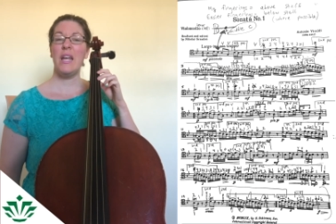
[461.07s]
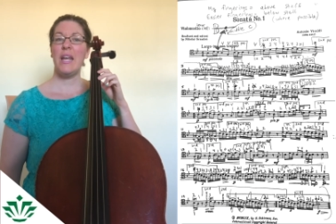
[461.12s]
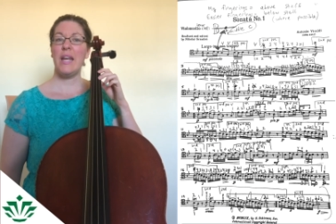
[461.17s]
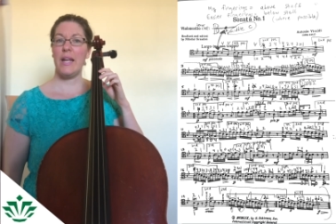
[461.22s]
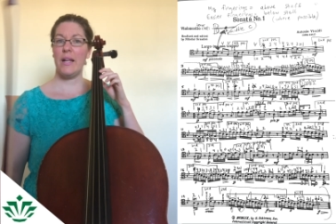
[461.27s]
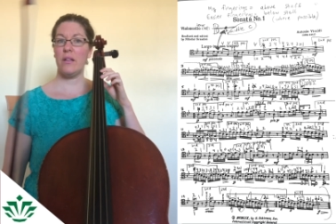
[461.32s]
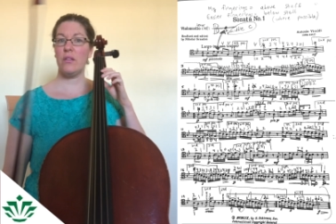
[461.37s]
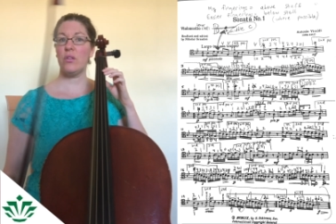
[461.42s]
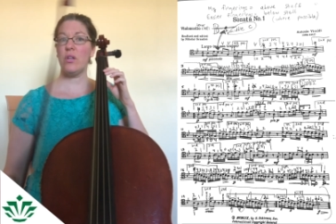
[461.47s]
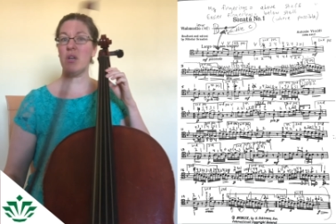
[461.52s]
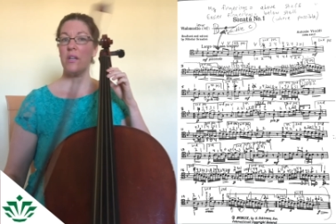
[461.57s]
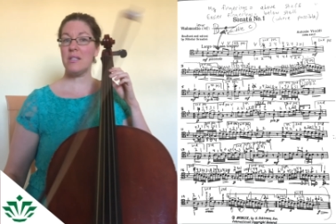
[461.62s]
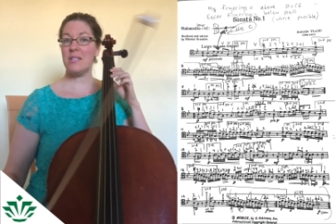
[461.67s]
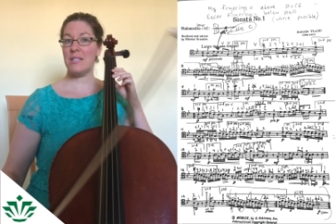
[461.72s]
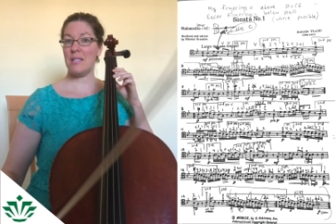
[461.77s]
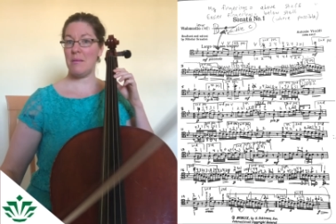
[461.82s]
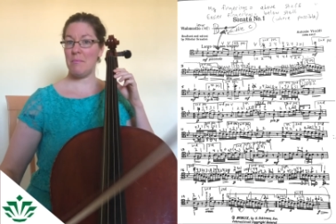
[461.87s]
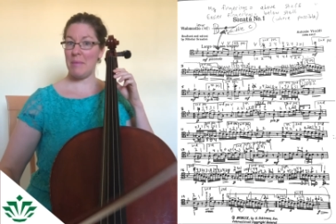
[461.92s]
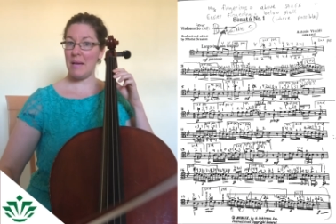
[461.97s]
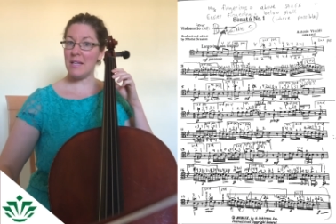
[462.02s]
it looks
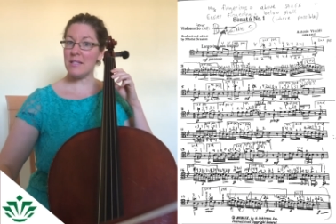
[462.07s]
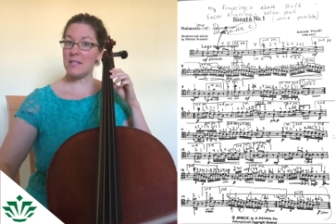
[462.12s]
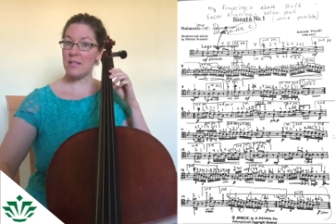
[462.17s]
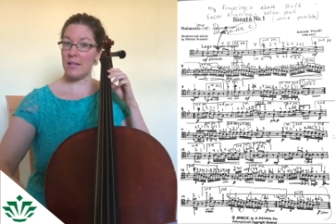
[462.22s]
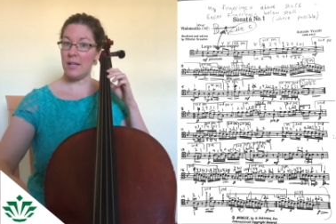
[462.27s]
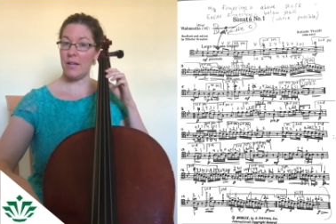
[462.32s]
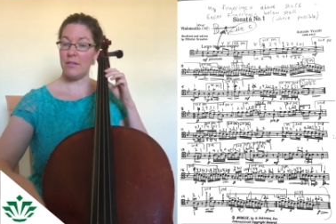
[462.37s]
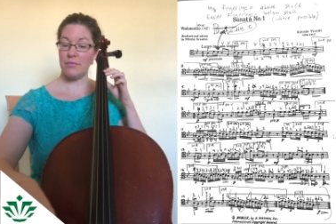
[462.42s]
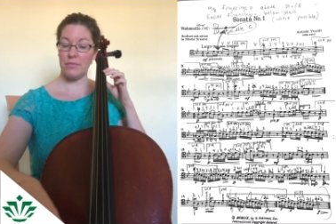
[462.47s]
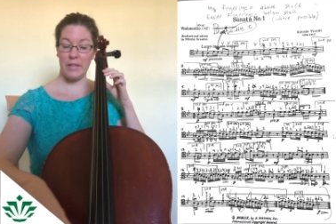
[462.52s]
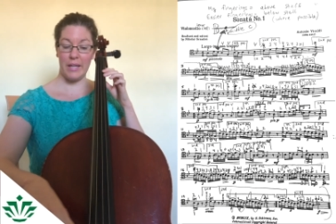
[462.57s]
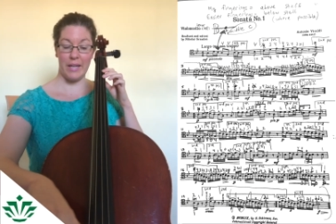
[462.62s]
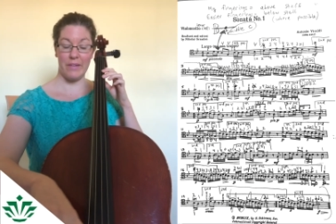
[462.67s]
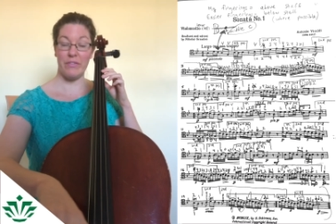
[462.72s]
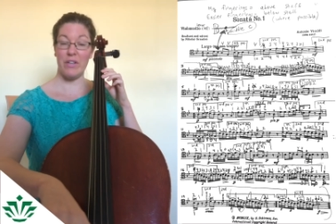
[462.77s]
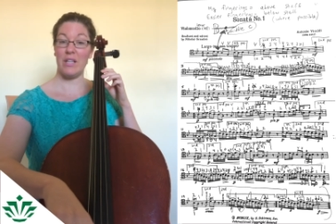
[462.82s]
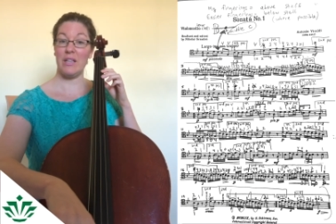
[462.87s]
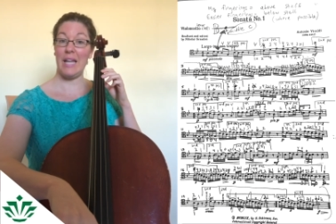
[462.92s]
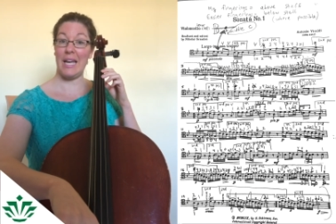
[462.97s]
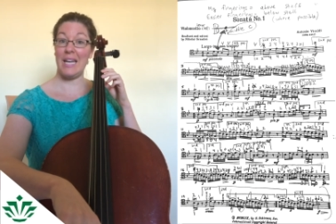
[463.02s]
in bass clef
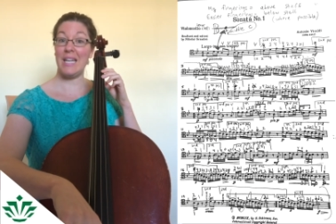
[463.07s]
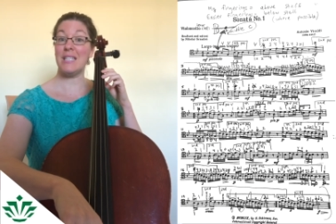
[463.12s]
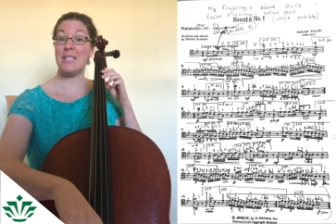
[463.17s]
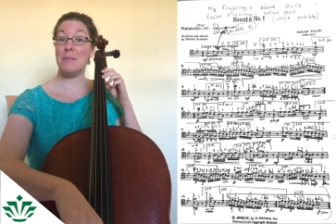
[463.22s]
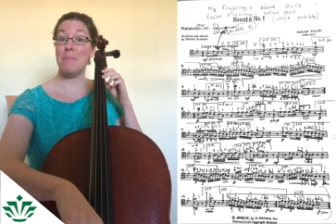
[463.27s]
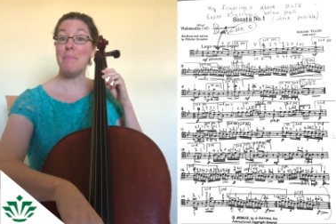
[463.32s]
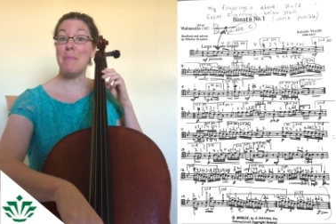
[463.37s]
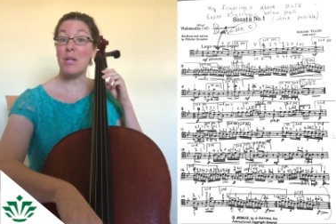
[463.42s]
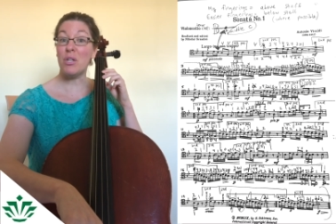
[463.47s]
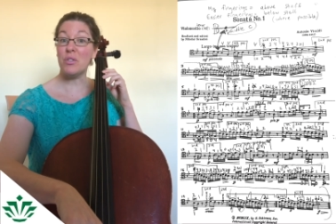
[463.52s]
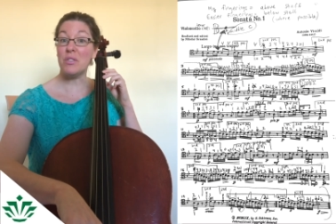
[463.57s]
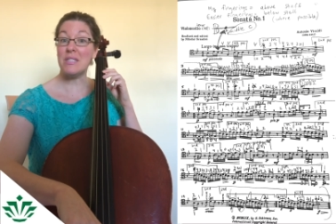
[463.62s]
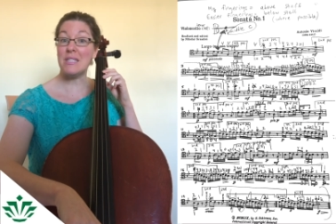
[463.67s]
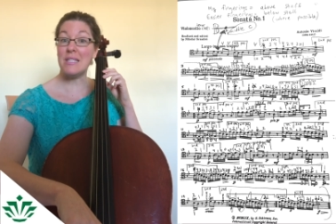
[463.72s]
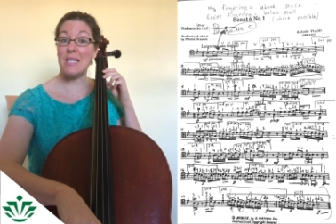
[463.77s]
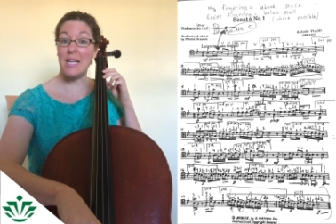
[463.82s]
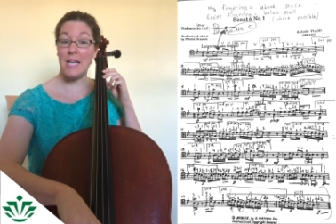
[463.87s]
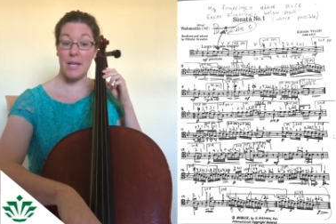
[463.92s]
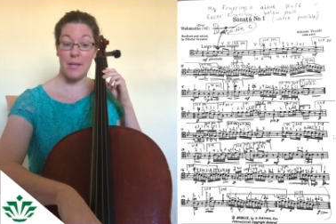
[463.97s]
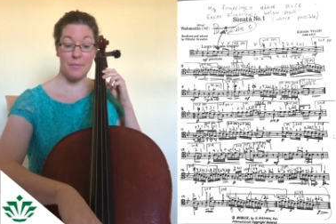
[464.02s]
like it's middle
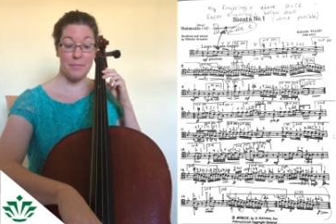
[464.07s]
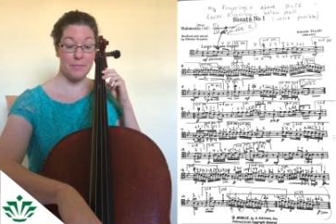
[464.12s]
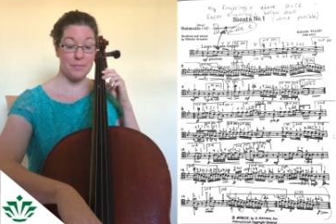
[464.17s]
C.